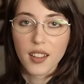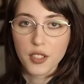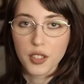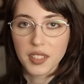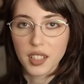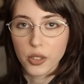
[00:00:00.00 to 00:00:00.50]

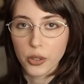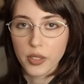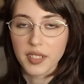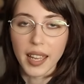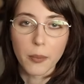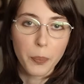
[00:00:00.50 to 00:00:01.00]
So this
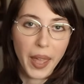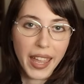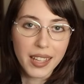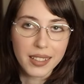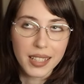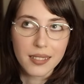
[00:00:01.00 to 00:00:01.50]
includes like
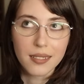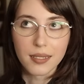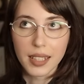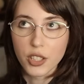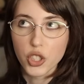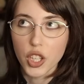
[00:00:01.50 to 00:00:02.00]
bandits,
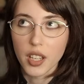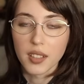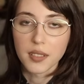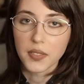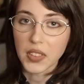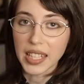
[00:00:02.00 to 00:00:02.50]

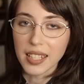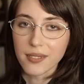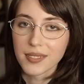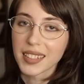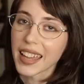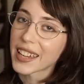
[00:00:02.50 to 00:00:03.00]
ninjas,
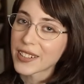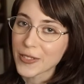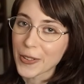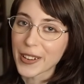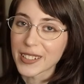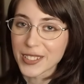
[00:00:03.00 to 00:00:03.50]
thieves, and
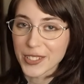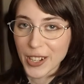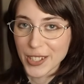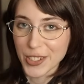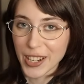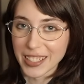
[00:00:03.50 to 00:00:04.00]
of course
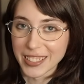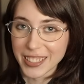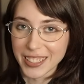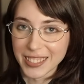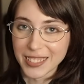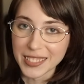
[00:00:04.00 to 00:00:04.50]
treasure
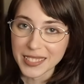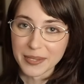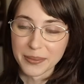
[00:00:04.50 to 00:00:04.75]
hunters.